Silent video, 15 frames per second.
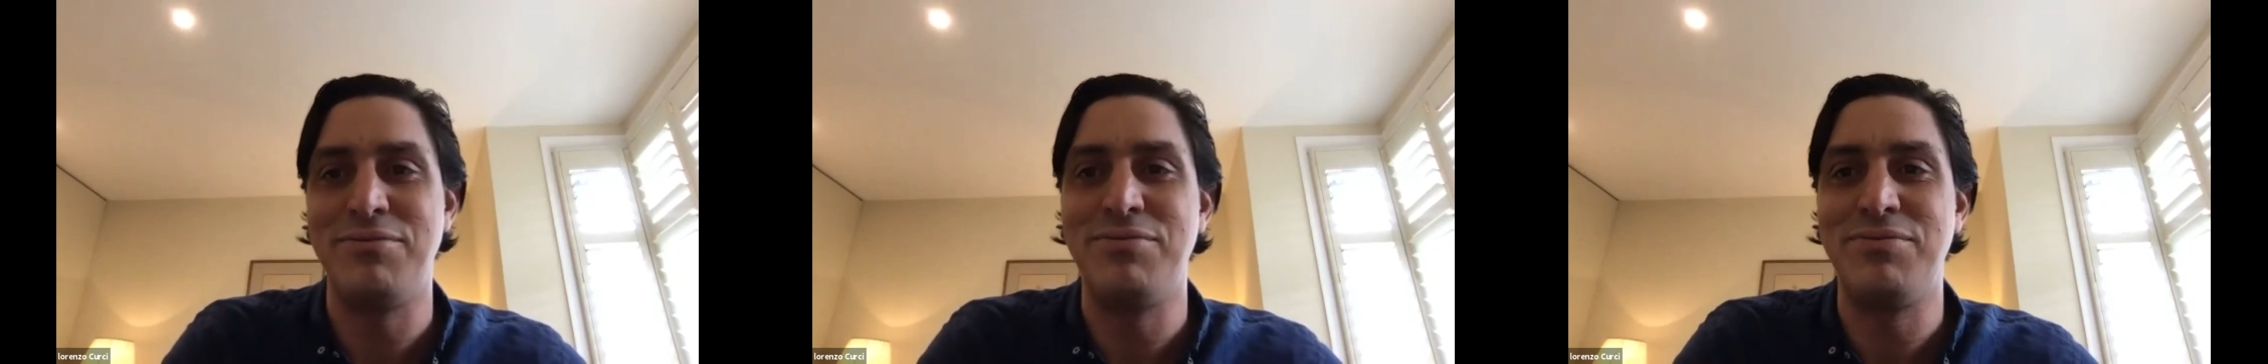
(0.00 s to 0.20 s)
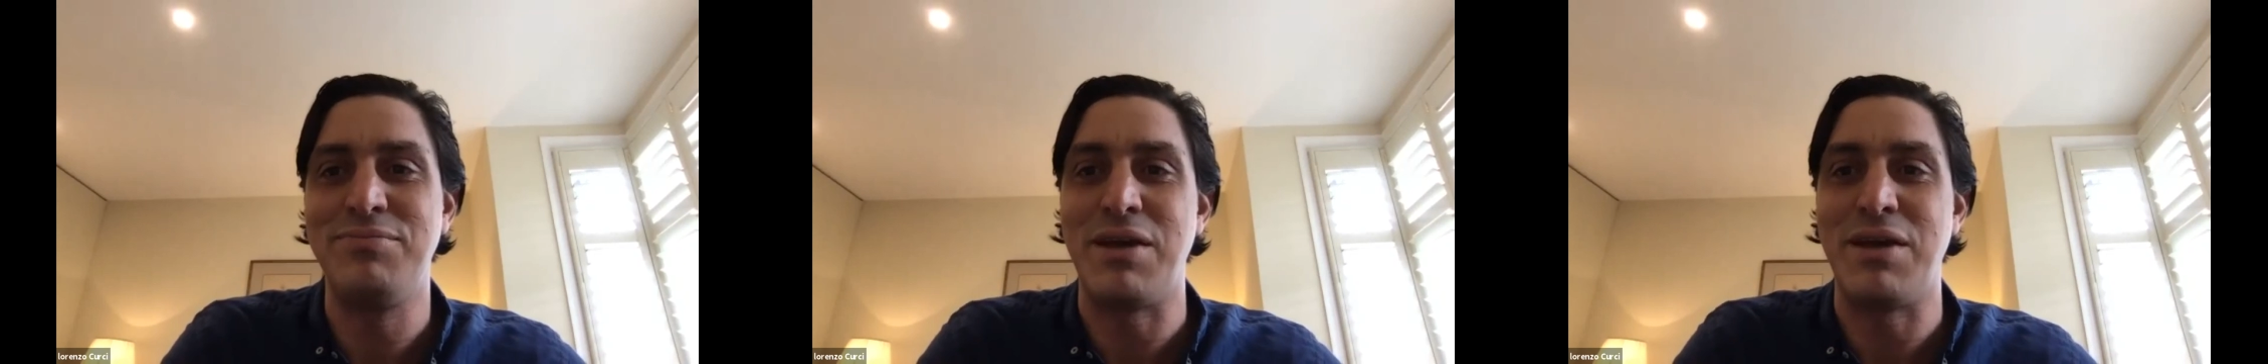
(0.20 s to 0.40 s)

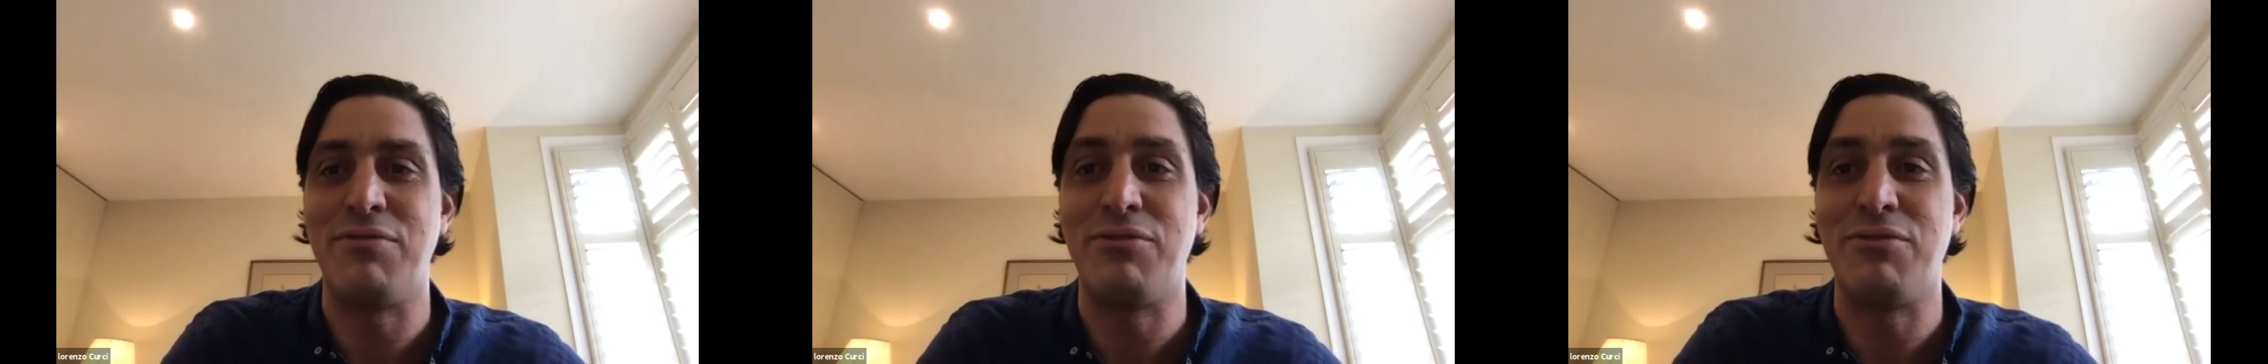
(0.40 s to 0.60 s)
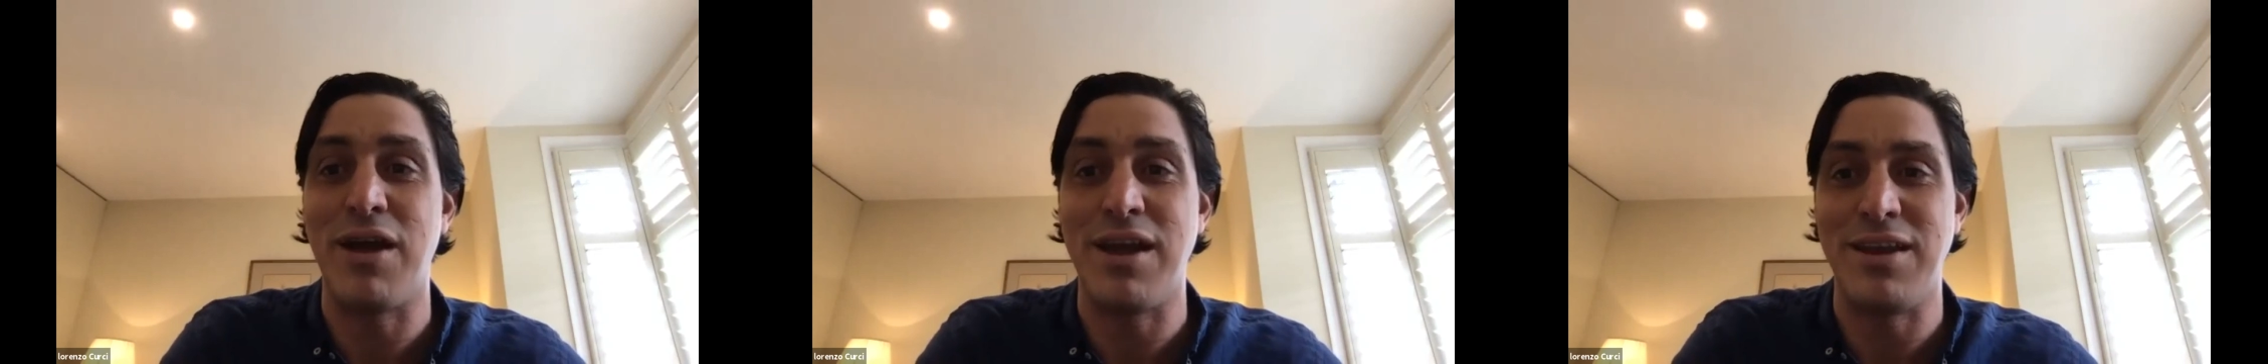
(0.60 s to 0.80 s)
be
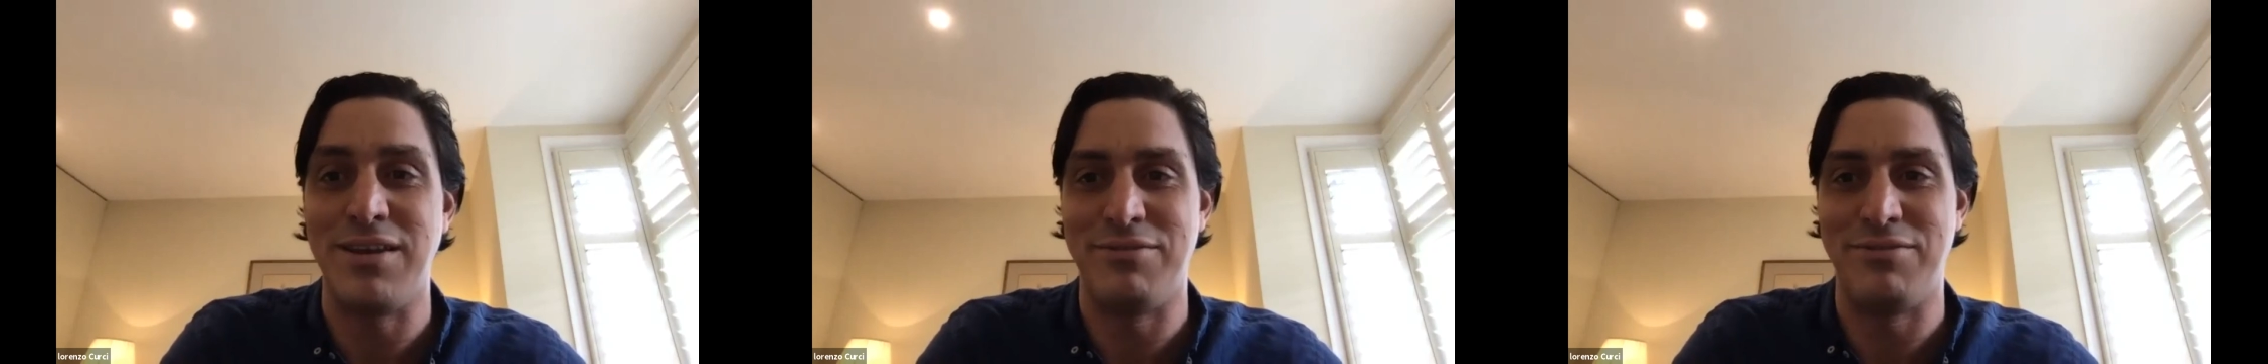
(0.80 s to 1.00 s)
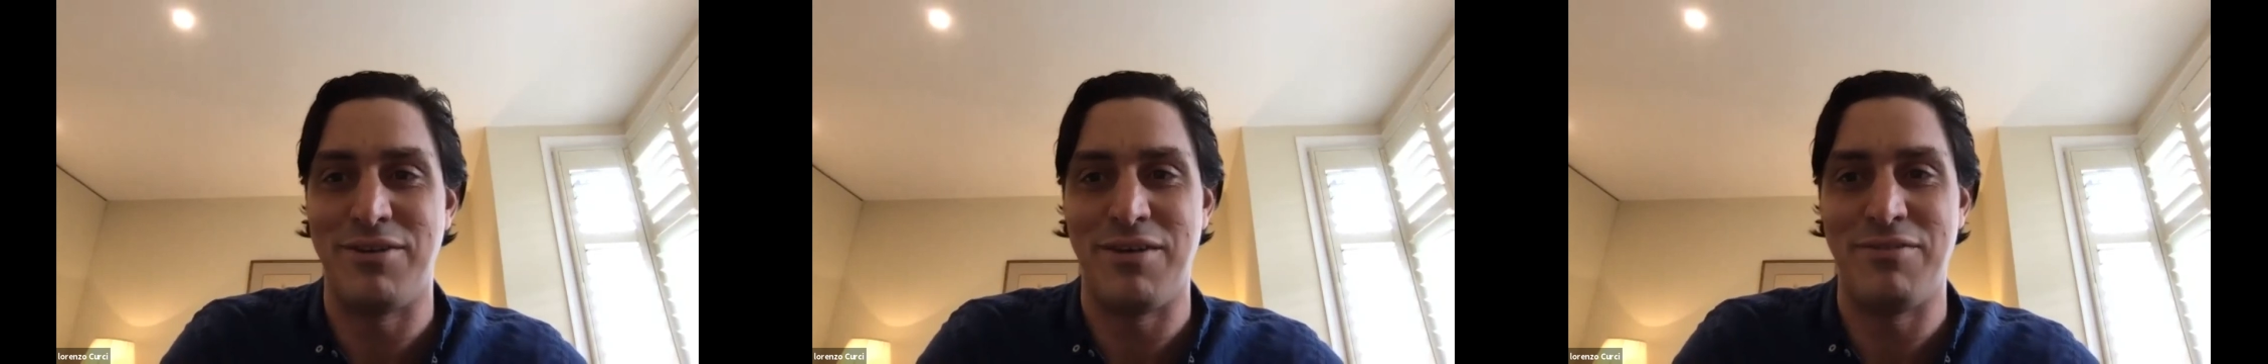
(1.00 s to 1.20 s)
afraid
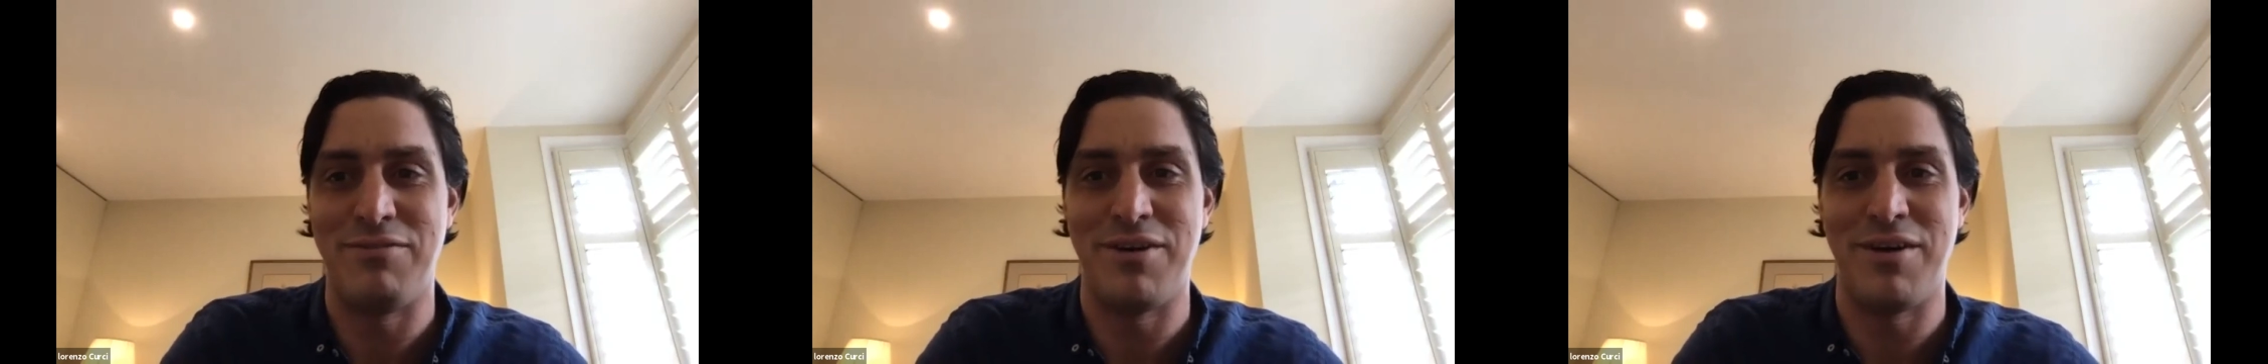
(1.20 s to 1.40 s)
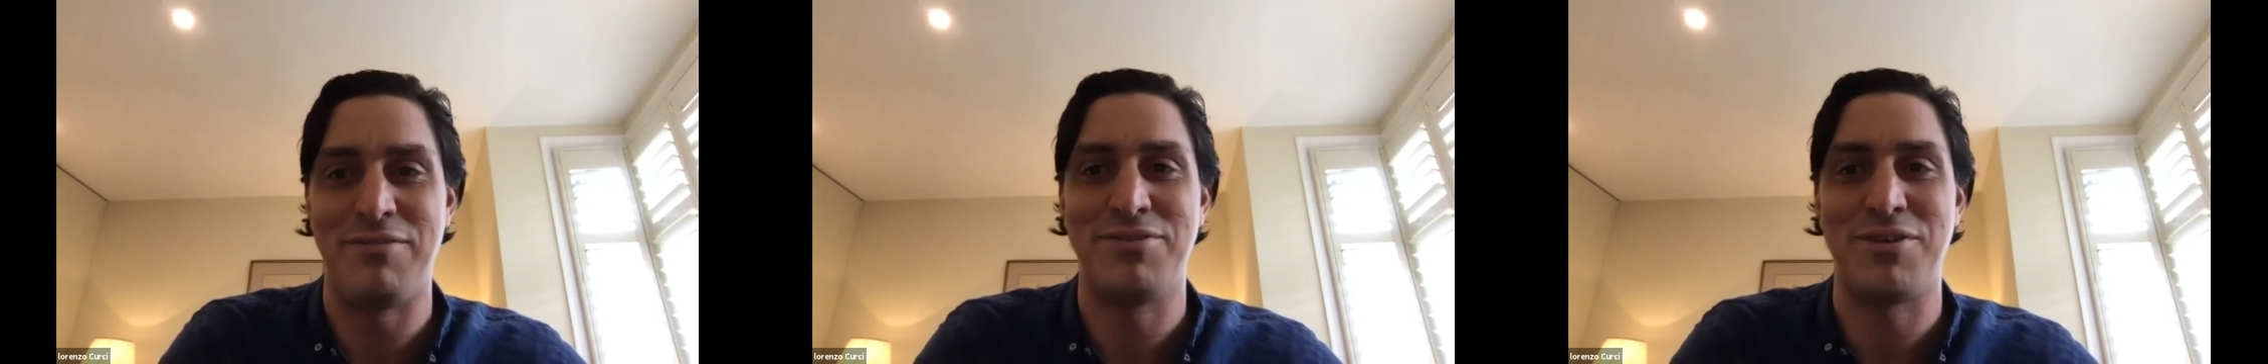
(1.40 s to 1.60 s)

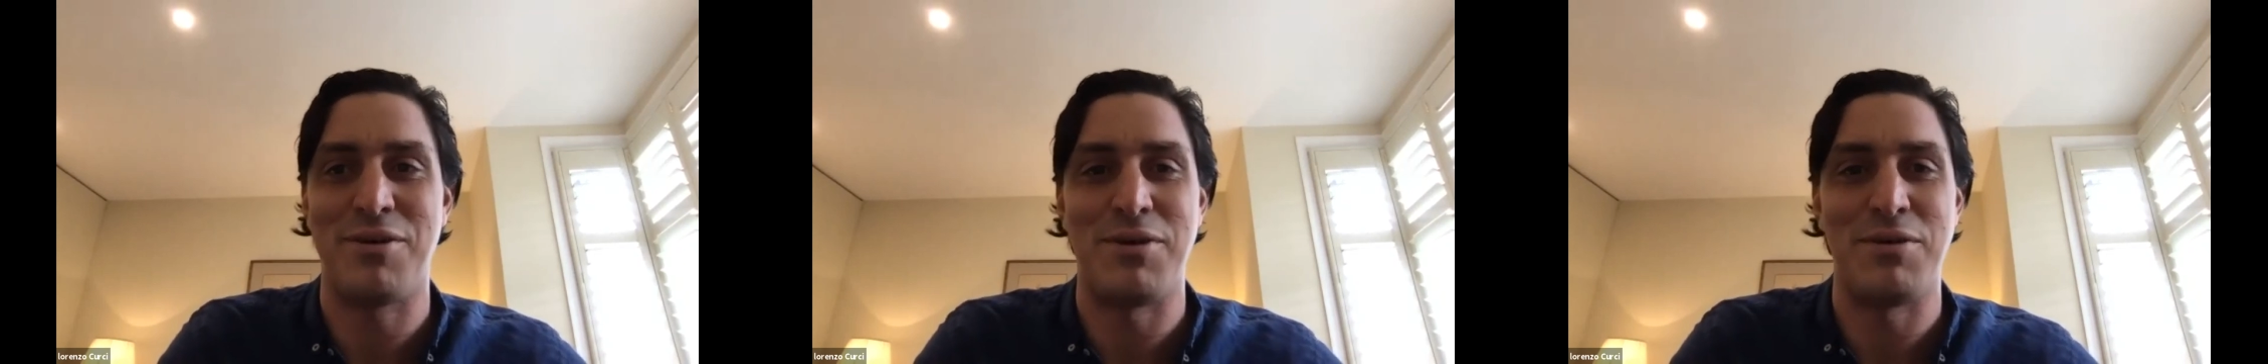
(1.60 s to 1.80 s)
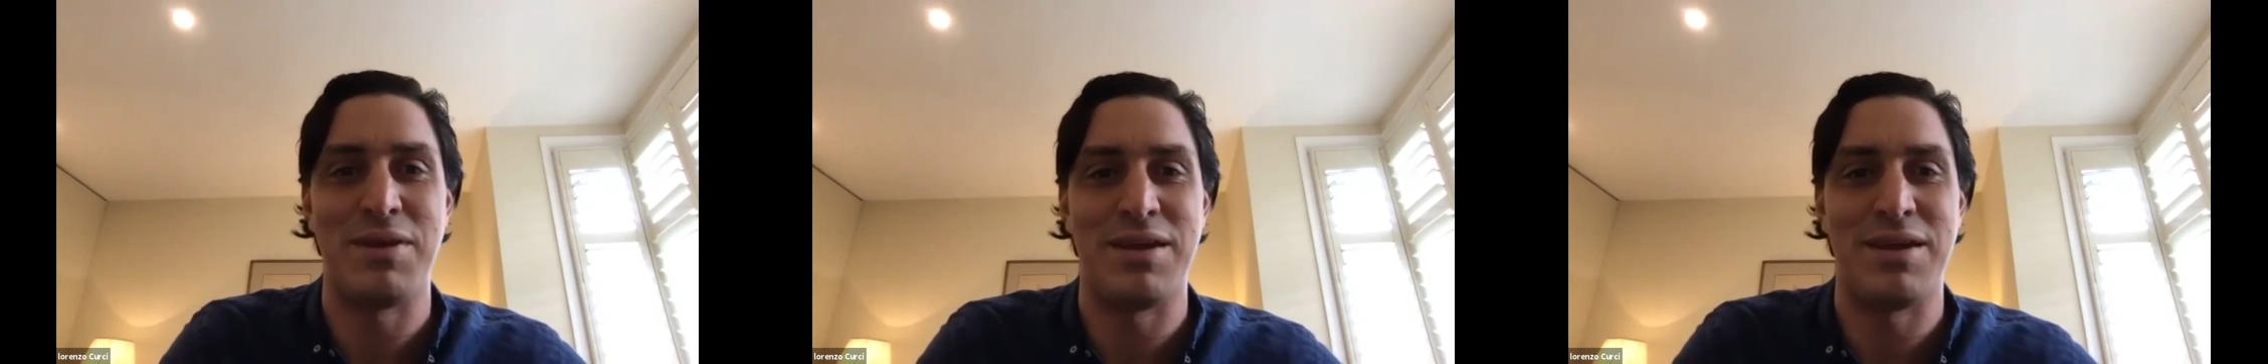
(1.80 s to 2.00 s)
of
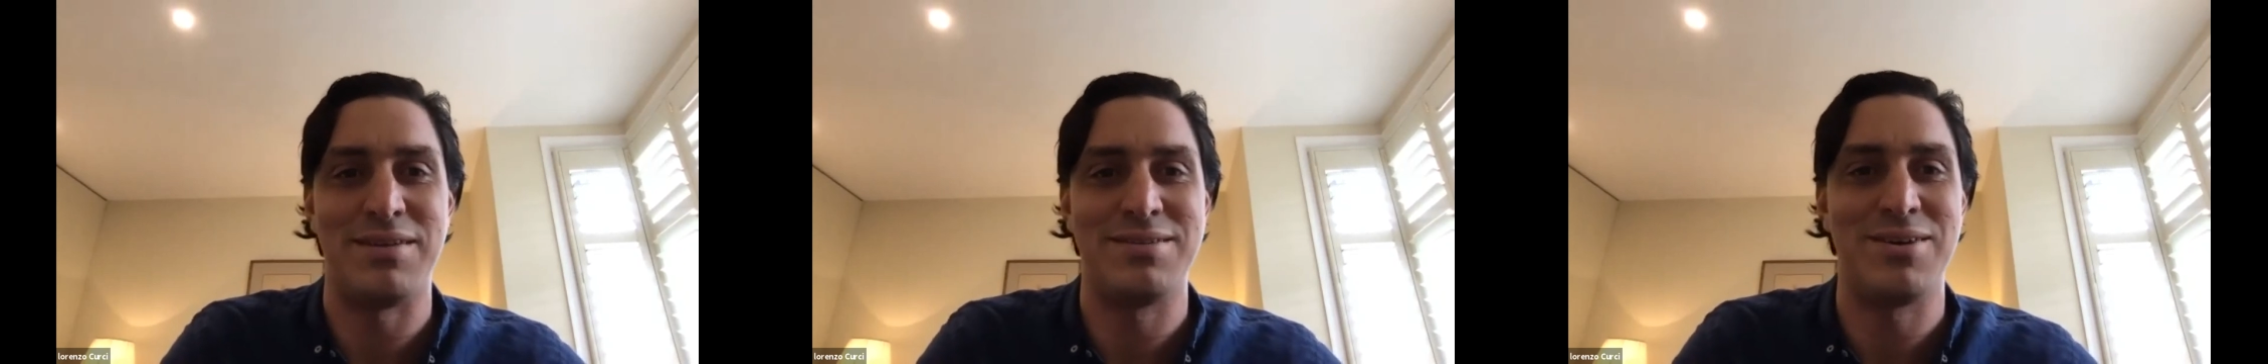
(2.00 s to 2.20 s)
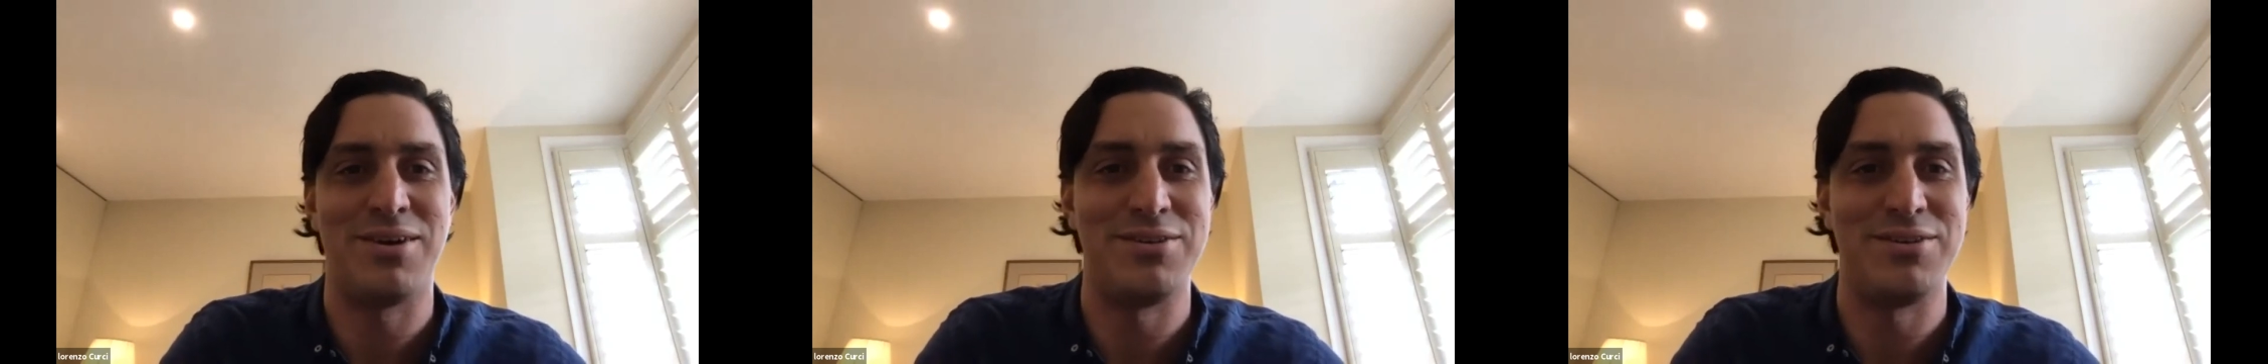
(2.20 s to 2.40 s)
something being
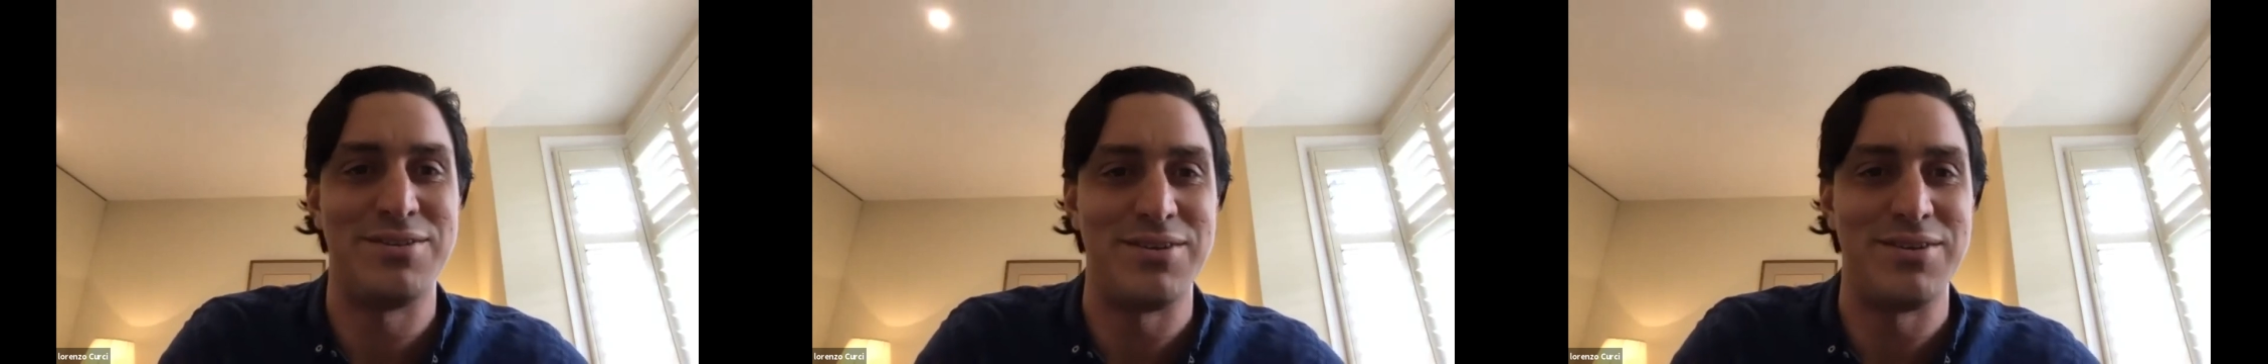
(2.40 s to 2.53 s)
told,